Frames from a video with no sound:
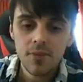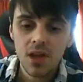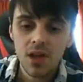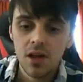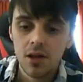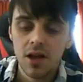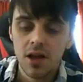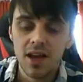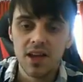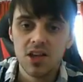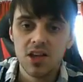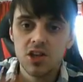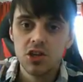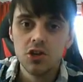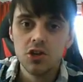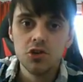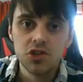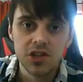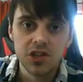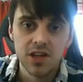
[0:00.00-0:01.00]
like
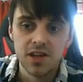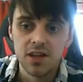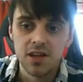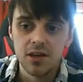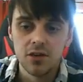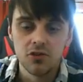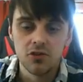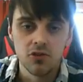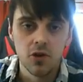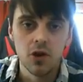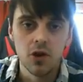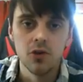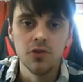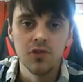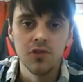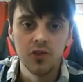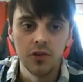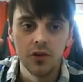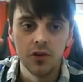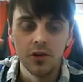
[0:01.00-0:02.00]
hugely grown
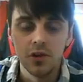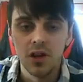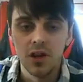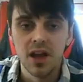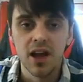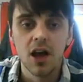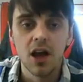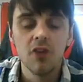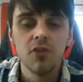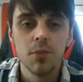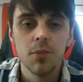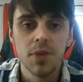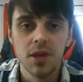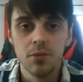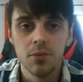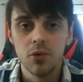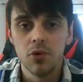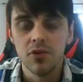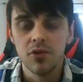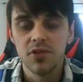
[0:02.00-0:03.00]
to like other
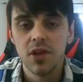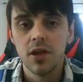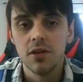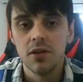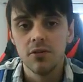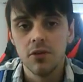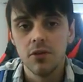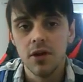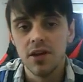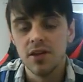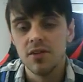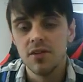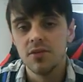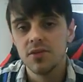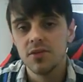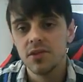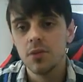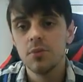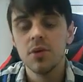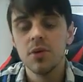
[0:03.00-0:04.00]
people have done, right?
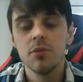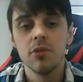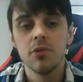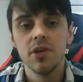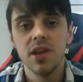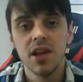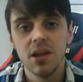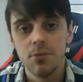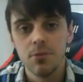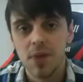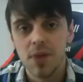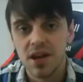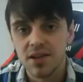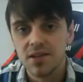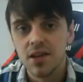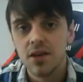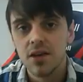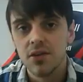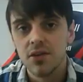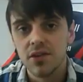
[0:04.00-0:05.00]
Some people nearly maxed
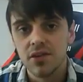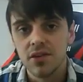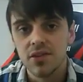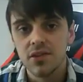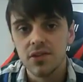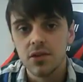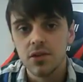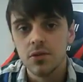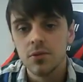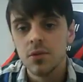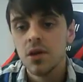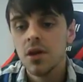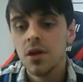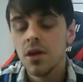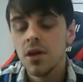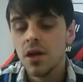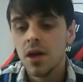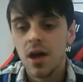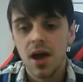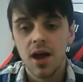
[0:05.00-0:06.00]
out the system
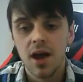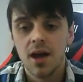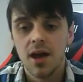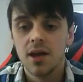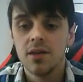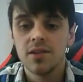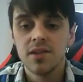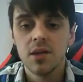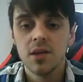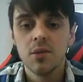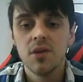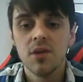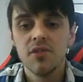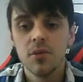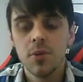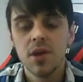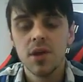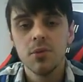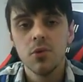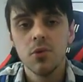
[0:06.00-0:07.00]
and some other
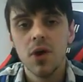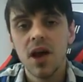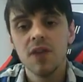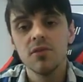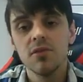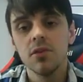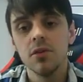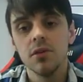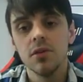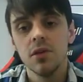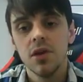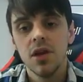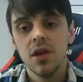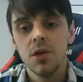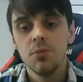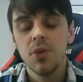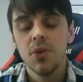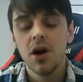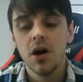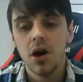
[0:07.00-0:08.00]
people haven't.
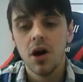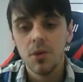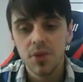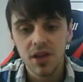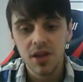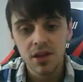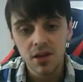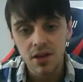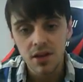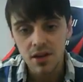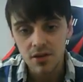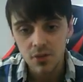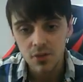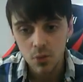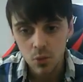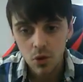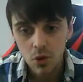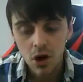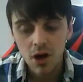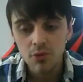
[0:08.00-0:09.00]
But I mean,
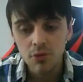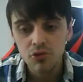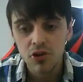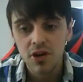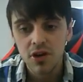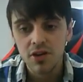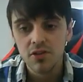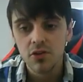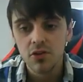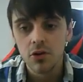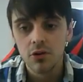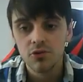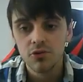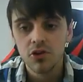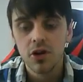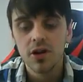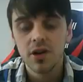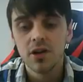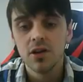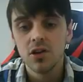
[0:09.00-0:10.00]
what I'm trying to do, I'm trying
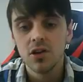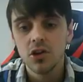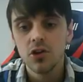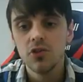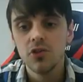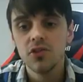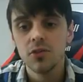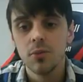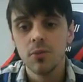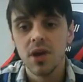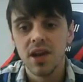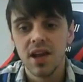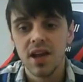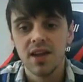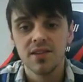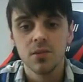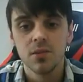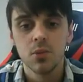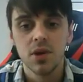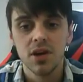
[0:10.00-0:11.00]
to use the money as
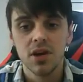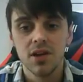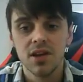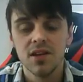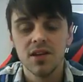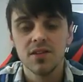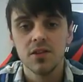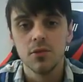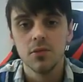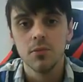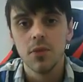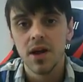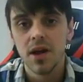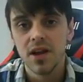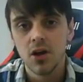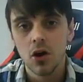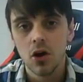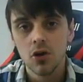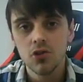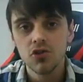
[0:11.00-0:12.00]
and when I need to. My
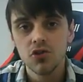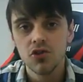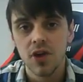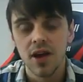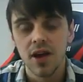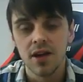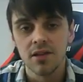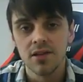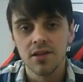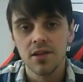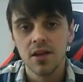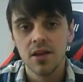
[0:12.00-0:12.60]
contract